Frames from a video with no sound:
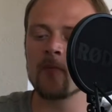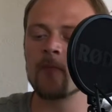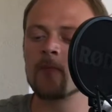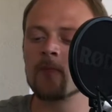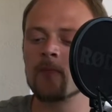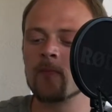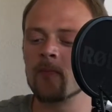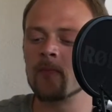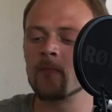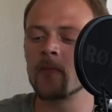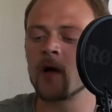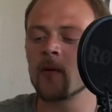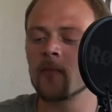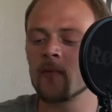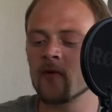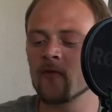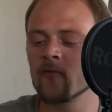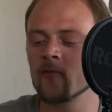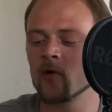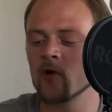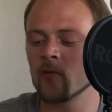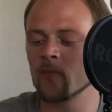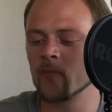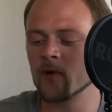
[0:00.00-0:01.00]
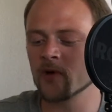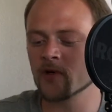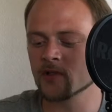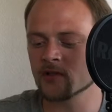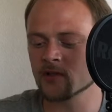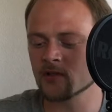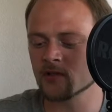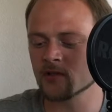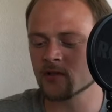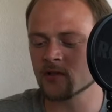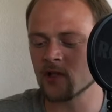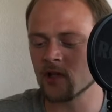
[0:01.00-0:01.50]
a couple of more
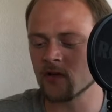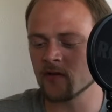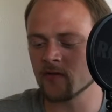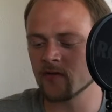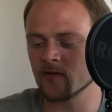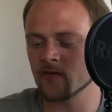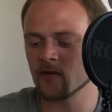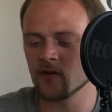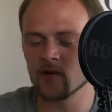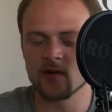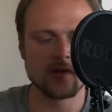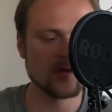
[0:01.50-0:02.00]
personal stuff.